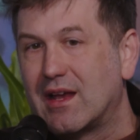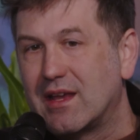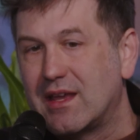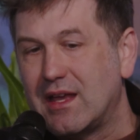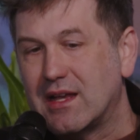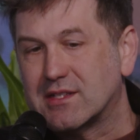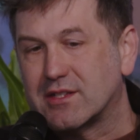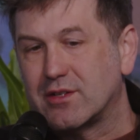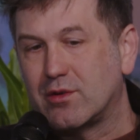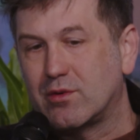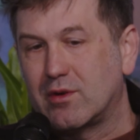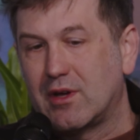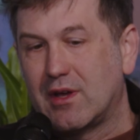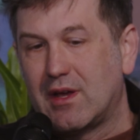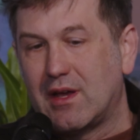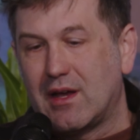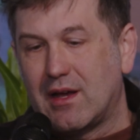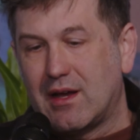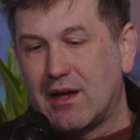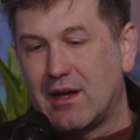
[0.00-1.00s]
Yeah, so,
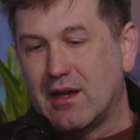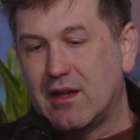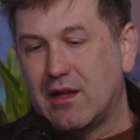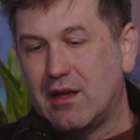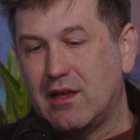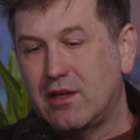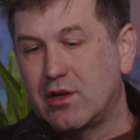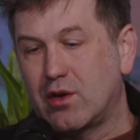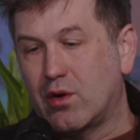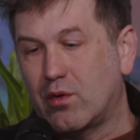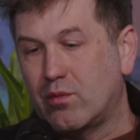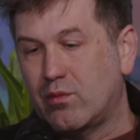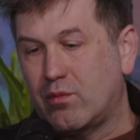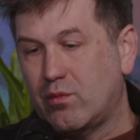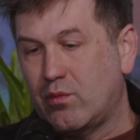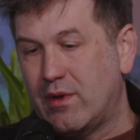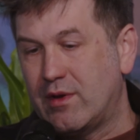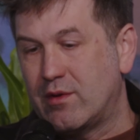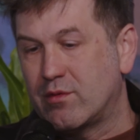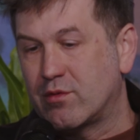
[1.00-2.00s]

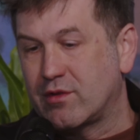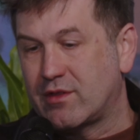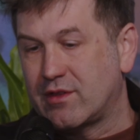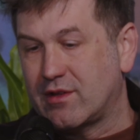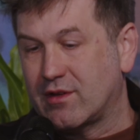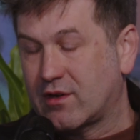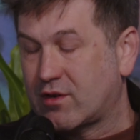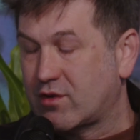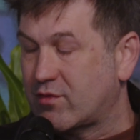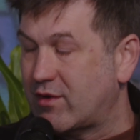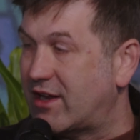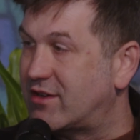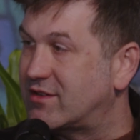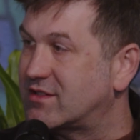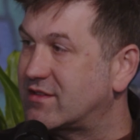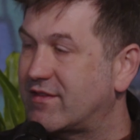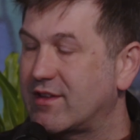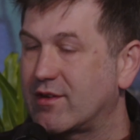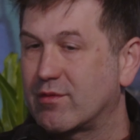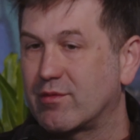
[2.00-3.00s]
we were the
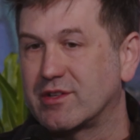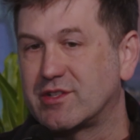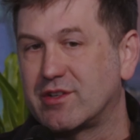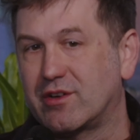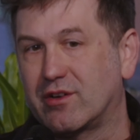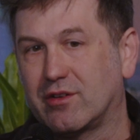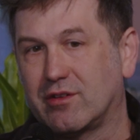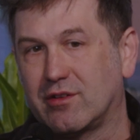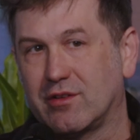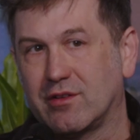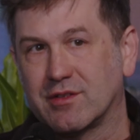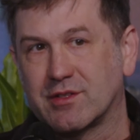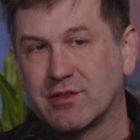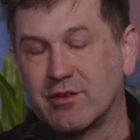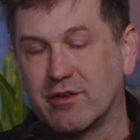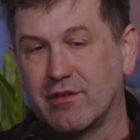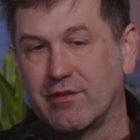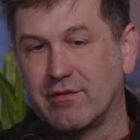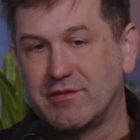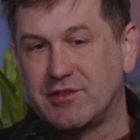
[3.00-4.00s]
creators of the original
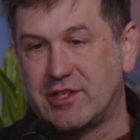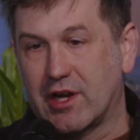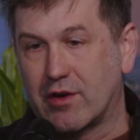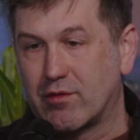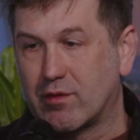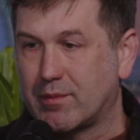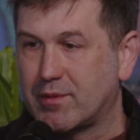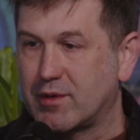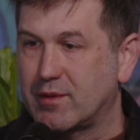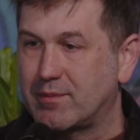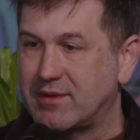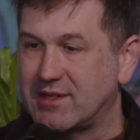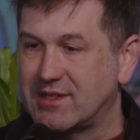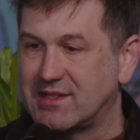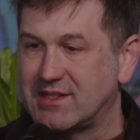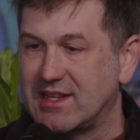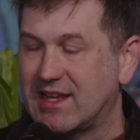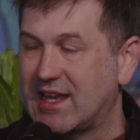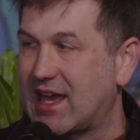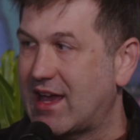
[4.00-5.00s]
sort of general
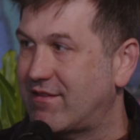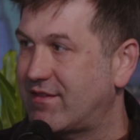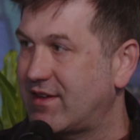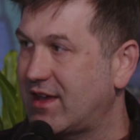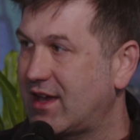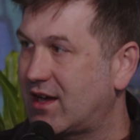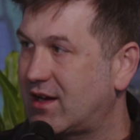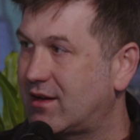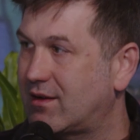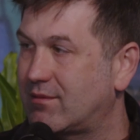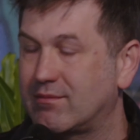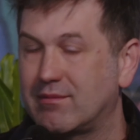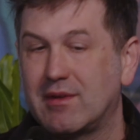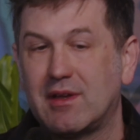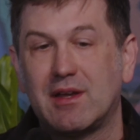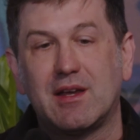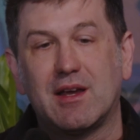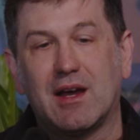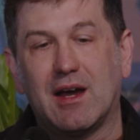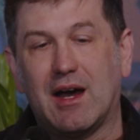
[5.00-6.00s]
purpose ZKVM.
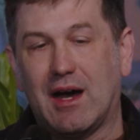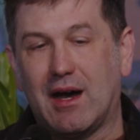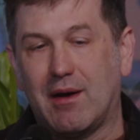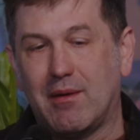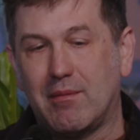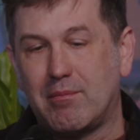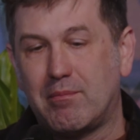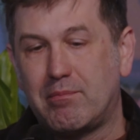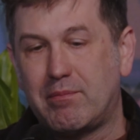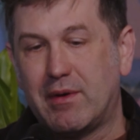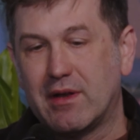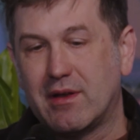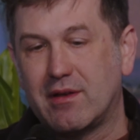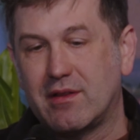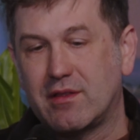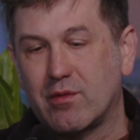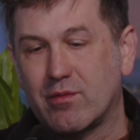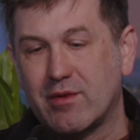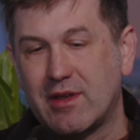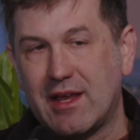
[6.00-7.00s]
But
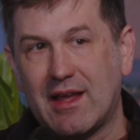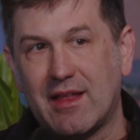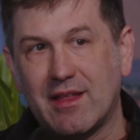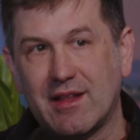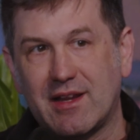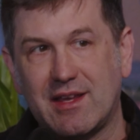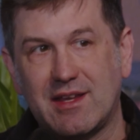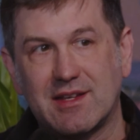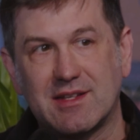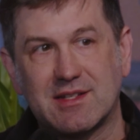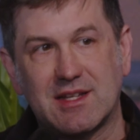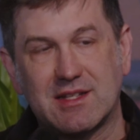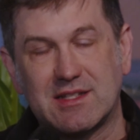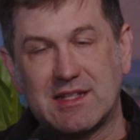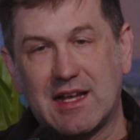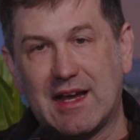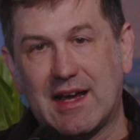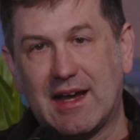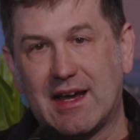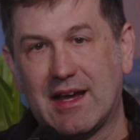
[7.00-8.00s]
the reality is
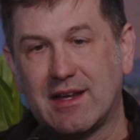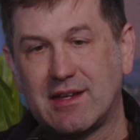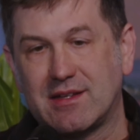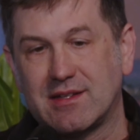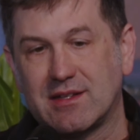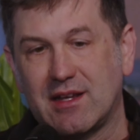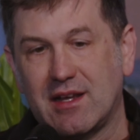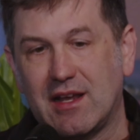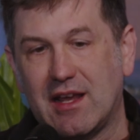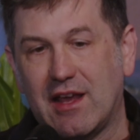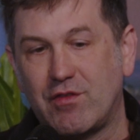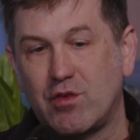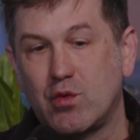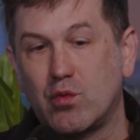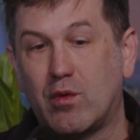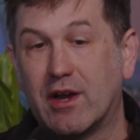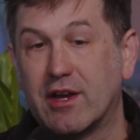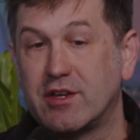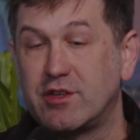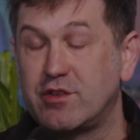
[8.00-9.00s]
that if you
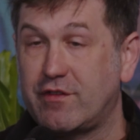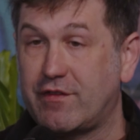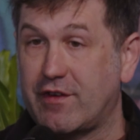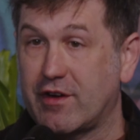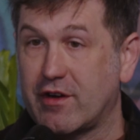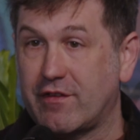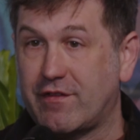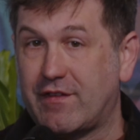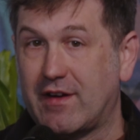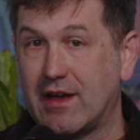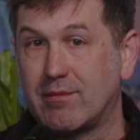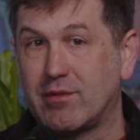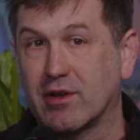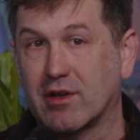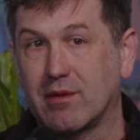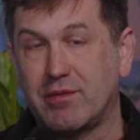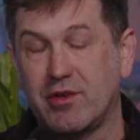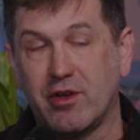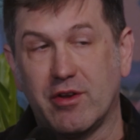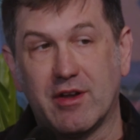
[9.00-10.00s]
want to do verifiable
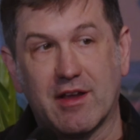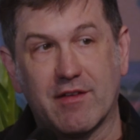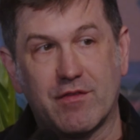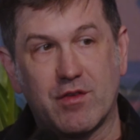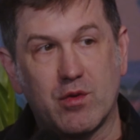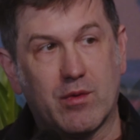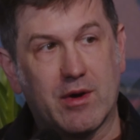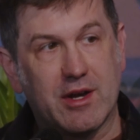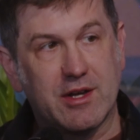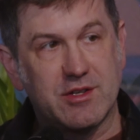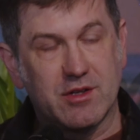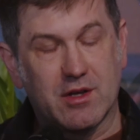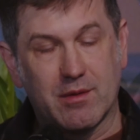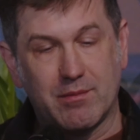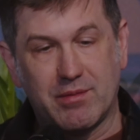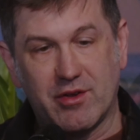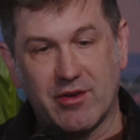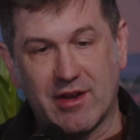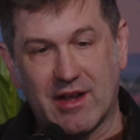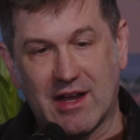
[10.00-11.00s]
computing, if you want to do
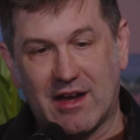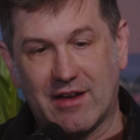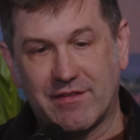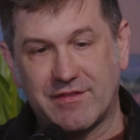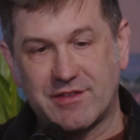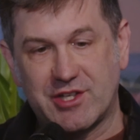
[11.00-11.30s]
computing off